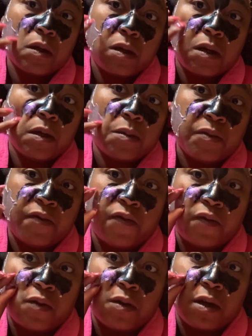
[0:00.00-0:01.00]
um,
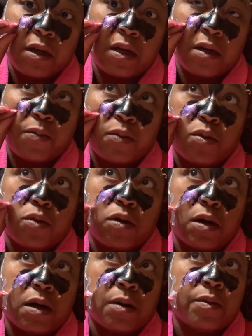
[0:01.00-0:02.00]
forehead
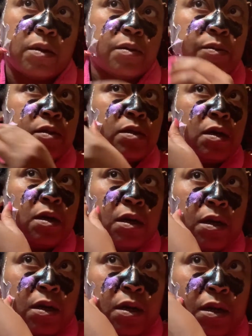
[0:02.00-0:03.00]
problems.
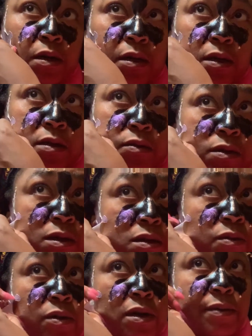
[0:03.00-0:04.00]
Okay, so we're not
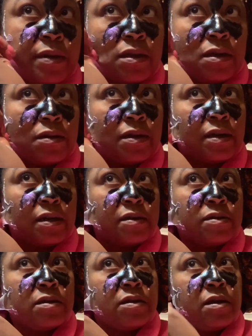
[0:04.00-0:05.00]
going to worry about, oh, there it
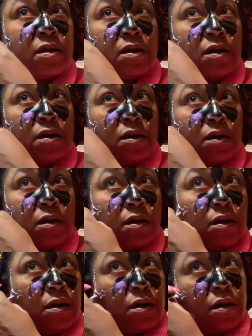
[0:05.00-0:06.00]
goes.
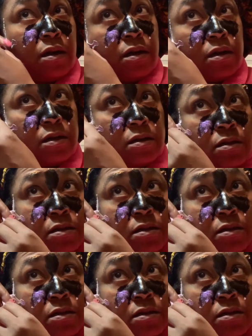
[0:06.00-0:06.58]
Oh.